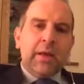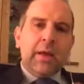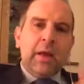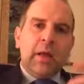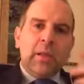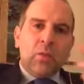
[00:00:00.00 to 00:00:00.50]

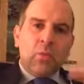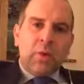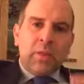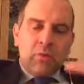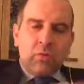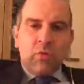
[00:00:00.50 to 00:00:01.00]
And whether
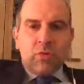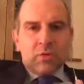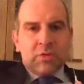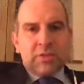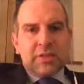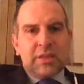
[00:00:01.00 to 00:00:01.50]
or not you can
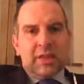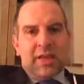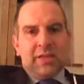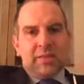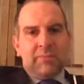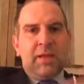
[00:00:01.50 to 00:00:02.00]
see that
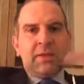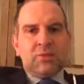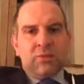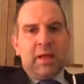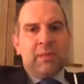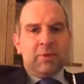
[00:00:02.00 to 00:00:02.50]
depends on
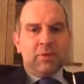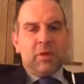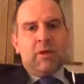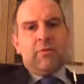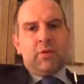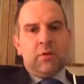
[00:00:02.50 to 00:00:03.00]
how much
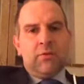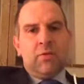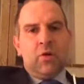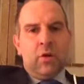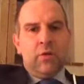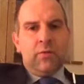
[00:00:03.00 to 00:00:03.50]
covering you've got
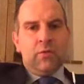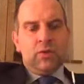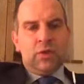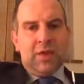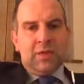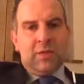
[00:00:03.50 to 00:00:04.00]
over your
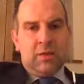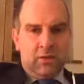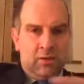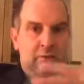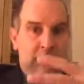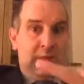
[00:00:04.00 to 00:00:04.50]
chest,
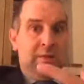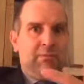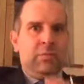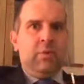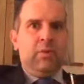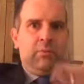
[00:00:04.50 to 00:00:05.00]
over the
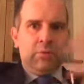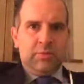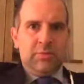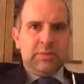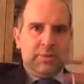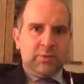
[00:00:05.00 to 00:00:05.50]
implant, which
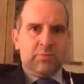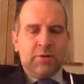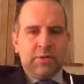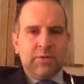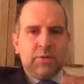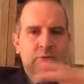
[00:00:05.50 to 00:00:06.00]
means how much
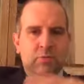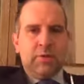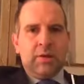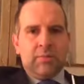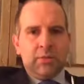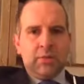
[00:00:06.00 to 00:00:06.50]
breast tissue and how
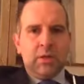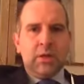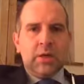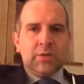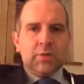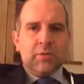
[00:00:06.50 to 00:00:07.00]
much
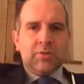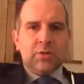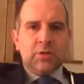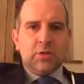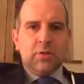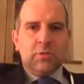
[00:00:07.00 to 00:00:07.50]
soft
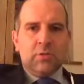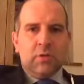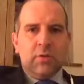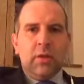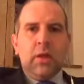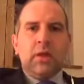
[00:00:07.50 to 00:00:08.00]
tissue you've got.
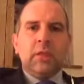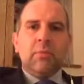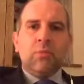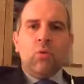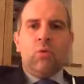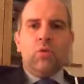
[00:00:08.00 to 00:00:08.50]
The
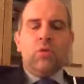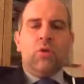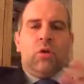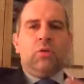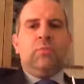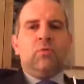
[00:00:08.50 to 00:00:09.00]
more you
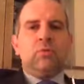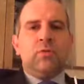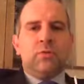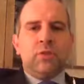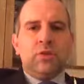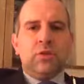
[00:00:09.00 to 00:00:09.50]
got, the more soft
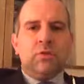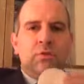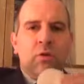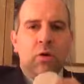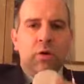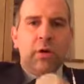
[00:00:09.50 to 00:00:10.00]
tissue you've
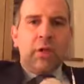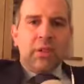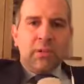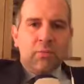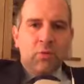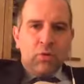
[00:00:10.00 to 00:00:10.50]
got,
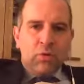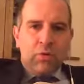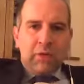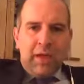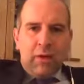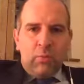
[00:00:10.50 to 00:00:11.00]
the more you can
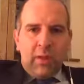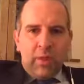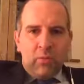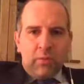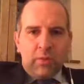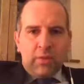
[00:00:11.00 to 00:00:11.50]
get away
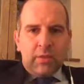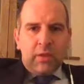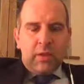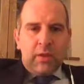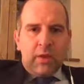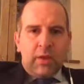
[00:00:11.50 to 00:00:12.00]
with
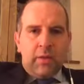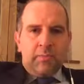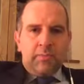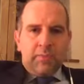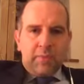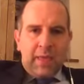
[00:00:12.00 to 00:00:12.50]

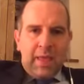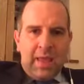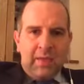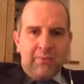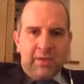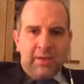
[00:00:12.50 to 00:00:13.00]

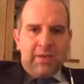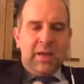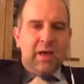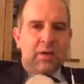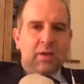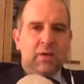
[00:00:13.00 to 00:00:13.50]
having a
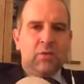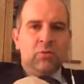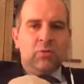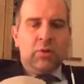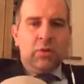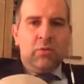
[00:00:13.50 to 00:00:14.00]
knuckle
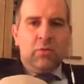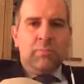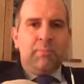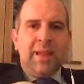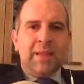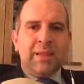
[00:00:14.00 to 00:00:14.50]
or a
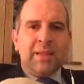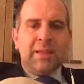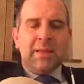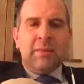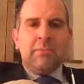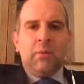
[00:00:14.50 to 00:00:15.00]
bend in
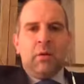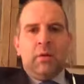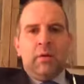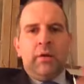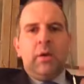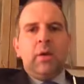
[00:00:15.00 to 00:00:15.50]
the
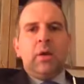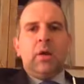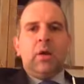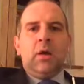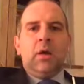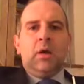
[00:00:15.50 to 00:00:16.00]
implant
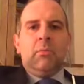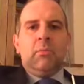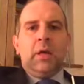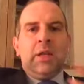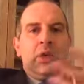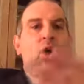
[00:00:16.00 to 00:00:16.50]

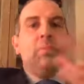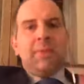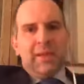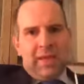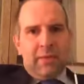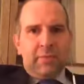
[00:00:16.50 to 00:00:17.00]
and not
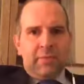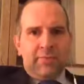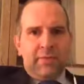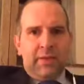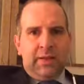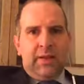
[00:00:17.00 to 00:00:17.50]
being able to
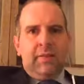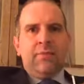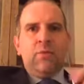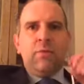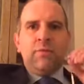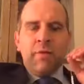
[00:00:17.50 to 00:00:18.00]
feel it. If
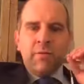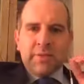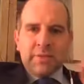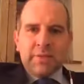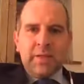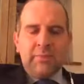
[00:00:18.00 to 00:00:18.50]
you're very
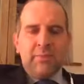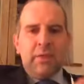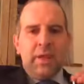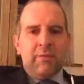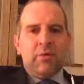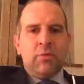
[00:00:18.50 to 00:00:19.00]
slim and you
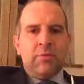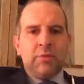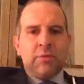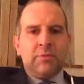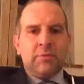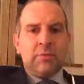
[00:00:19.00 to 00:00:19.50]
haven't got much
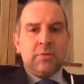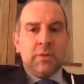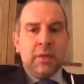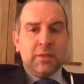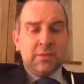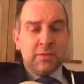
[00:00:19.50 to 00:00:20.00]

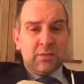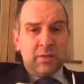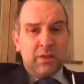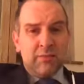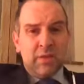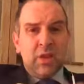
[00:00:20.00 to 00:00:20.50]
subcutaneous
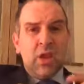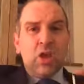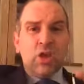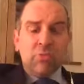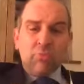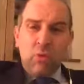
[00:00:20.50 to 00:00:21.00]
covering,
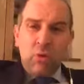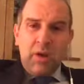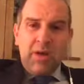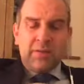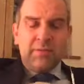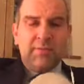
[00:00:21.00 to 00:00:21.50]
you're more
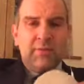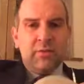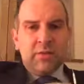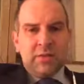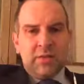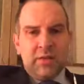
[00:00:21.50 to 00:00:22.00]
likely to feel
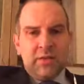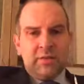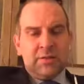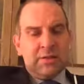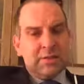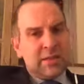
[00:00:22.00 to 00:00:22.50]
these knuckles
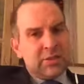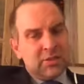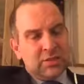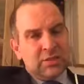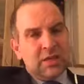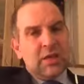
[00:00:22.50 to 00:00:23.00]
and these
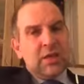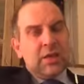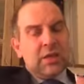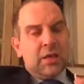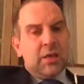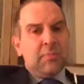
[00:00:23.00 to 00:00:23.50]
edges.
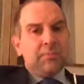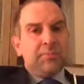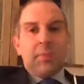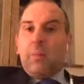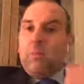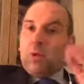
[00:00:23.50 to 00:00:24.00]
I'm
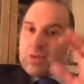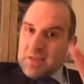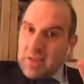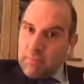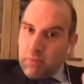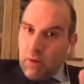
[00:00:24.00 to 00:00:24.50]
not
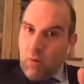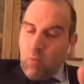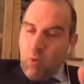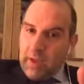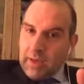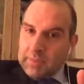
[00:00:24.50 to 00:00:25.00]
saying put on
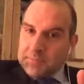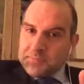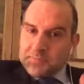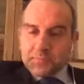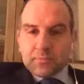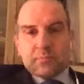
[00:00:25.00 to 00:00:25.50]
weight,
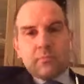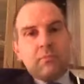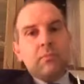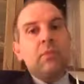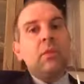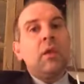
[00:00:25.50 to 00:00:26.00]

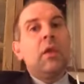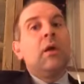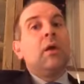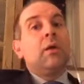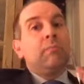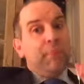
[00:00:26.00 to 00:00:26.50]

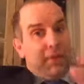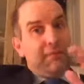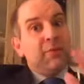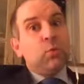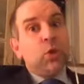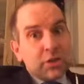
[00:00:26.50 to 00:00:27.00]
but if
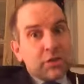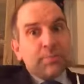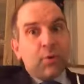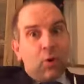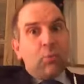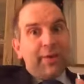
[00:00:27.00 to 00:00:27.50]
you were to
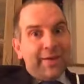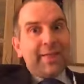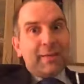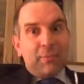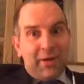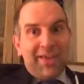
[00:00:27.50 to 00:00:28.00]
put on weight, that
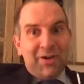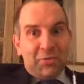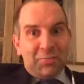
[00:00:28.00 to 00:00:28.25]
might help.